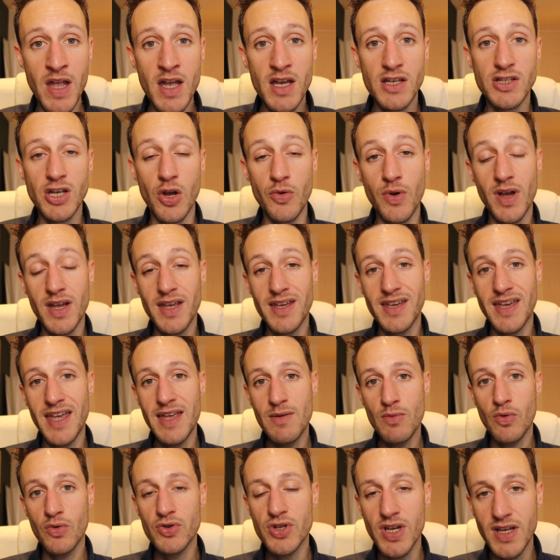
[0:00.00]
So
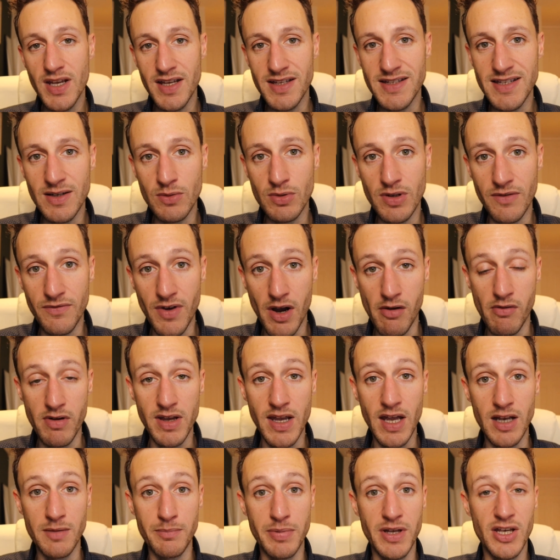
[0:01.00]
keep watching until the very
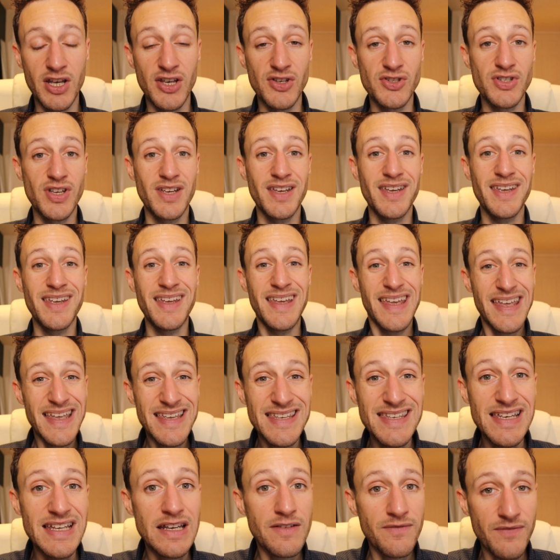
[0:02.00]
end because it
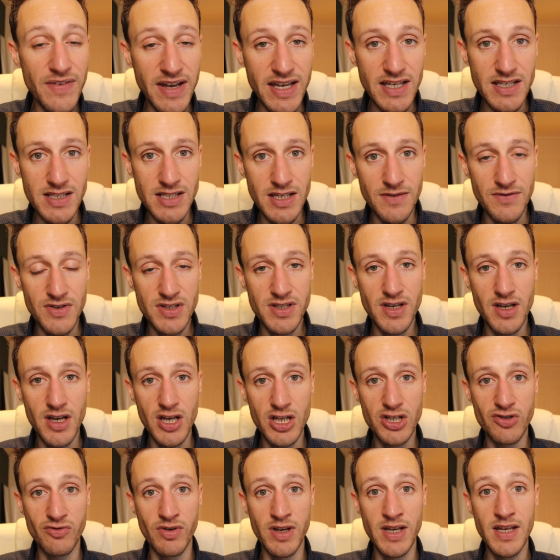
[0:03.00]
is an invasive
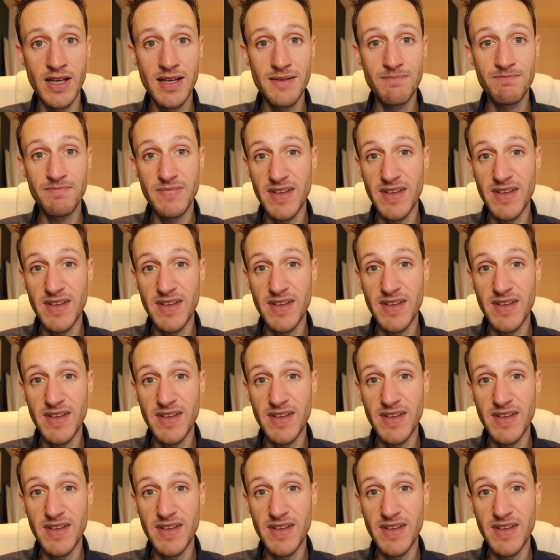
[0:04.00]
surgery.